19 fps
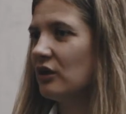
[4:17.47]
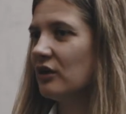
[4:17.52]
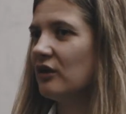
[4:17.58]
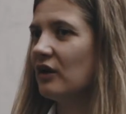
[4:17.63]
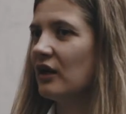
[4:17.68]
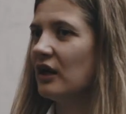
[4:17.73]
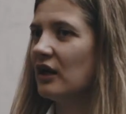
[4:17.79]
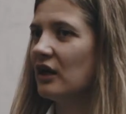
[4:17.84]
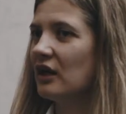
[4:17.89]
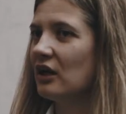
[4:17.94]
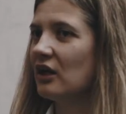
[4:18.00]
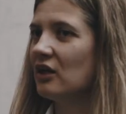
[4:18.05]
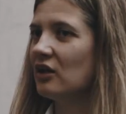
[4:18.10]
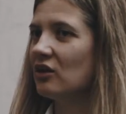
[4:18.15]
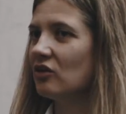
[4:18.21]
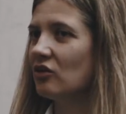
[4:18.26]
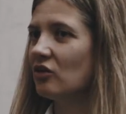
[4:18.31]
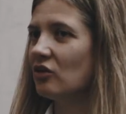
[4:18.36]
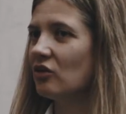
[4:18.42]
They
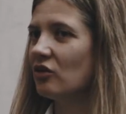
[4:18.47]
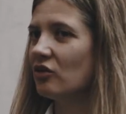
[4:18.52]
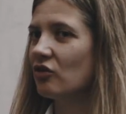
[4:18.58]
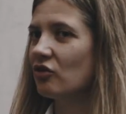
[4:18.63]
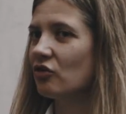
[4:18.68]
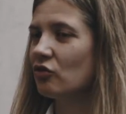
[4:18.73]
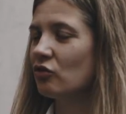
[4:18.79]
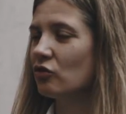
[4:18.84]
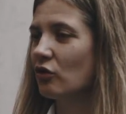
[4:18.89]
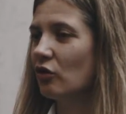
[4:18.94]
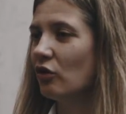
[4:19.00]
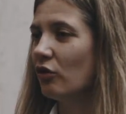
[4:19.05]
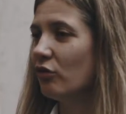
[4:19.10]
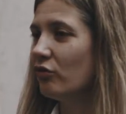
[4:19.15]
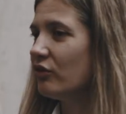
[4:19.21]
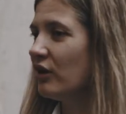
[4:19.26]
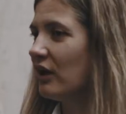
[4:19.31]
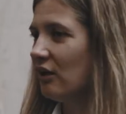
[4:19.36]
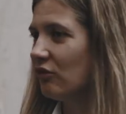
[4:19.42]

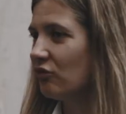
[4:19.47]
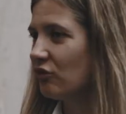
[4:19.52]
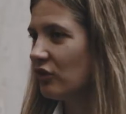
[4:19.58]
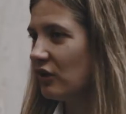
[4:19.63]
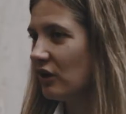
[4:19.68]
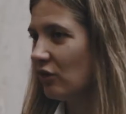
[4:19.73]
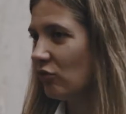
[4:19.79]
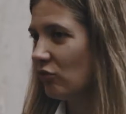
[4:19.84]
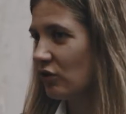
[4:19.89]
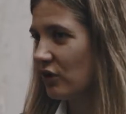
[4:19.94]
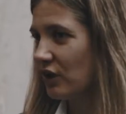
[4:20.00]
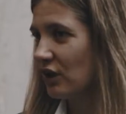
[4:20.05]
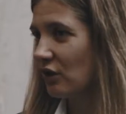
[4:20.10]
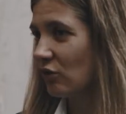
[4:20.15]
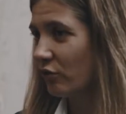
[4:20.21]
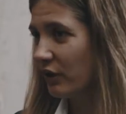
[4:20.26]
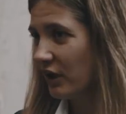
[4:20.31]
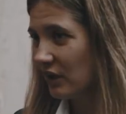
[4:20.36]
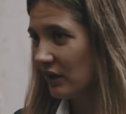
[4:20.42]
solved everything very
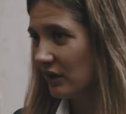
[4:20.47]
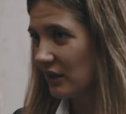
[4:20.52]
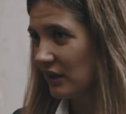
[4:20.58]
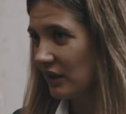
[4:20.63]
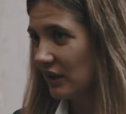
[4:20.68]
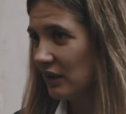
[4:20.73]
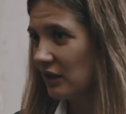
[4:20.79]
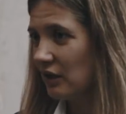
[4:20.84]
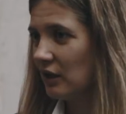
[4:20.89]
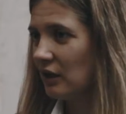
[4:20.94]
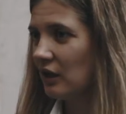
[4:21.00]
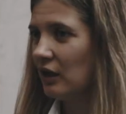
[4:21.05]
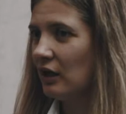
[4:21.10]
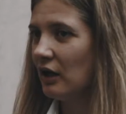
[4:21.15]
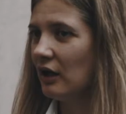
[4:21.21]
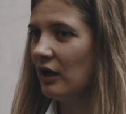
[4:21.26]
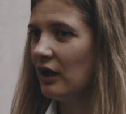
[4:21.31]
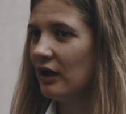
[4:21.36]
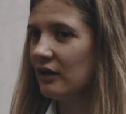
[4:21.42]
quickly,
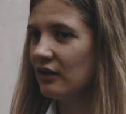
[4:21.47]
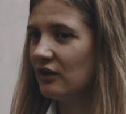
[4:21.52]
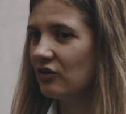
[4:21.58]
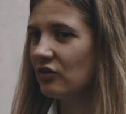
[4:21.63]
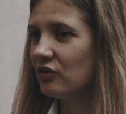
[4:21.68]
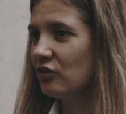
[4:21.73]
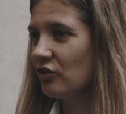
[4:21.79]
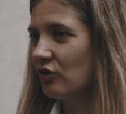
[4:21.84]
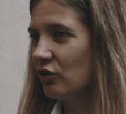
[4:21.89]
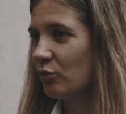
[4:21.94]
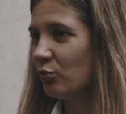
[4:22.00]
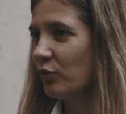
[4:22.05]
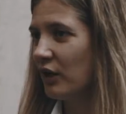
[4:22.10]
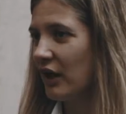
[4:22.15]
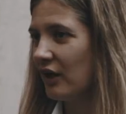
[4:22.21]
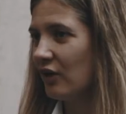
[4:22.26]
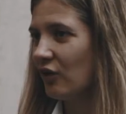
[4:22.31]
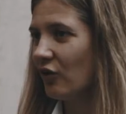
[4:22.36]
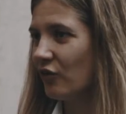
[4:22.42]
and it turned
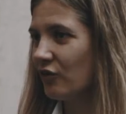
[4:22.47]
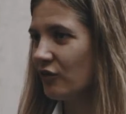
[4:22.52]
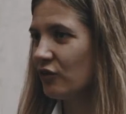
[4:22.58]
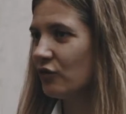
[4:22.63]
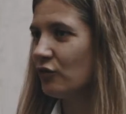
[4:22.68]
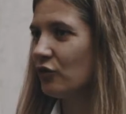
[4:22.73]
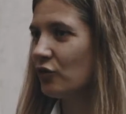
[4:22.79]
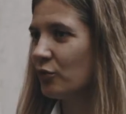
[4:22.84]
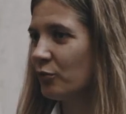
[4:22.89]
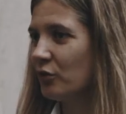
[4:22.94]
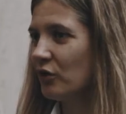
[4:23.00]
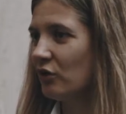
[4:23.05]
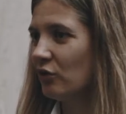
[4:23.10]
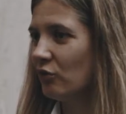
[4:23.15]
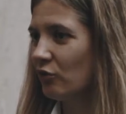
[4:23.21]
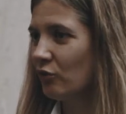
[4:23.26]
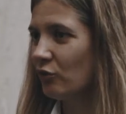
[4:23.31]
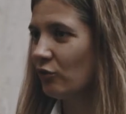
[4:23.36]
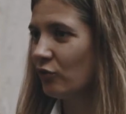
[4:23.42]
back on the
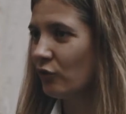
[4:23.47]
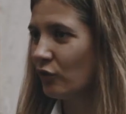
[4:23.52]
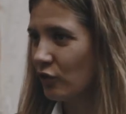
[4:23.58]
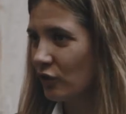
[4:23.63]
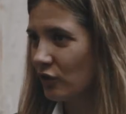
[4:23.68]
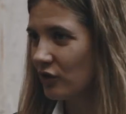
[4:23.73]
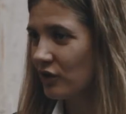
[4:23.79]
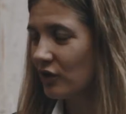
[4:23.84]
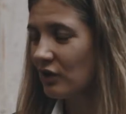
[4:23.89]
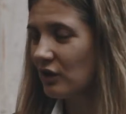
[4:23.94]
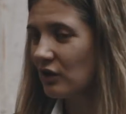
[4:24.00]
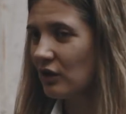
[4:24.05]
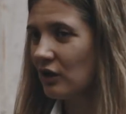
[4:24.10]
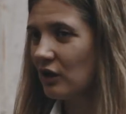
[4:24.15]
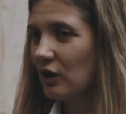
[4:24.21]
normal work.